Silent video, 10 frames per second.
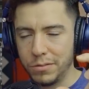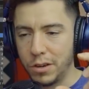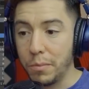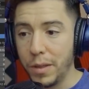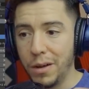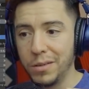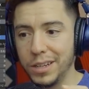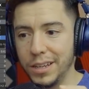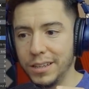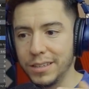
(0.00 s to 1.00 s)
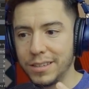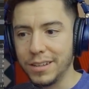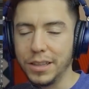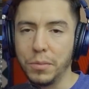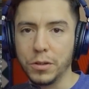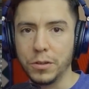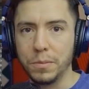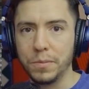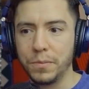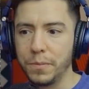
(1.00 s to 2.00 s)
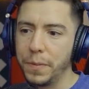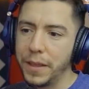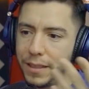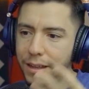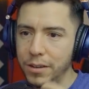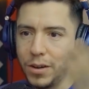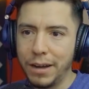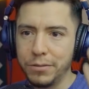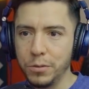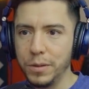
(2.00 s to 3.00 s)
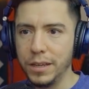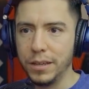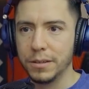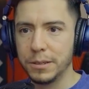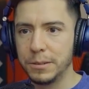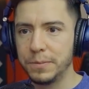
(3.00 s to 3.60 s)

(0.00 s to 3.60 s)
drop down is on the bottom, and then you have to be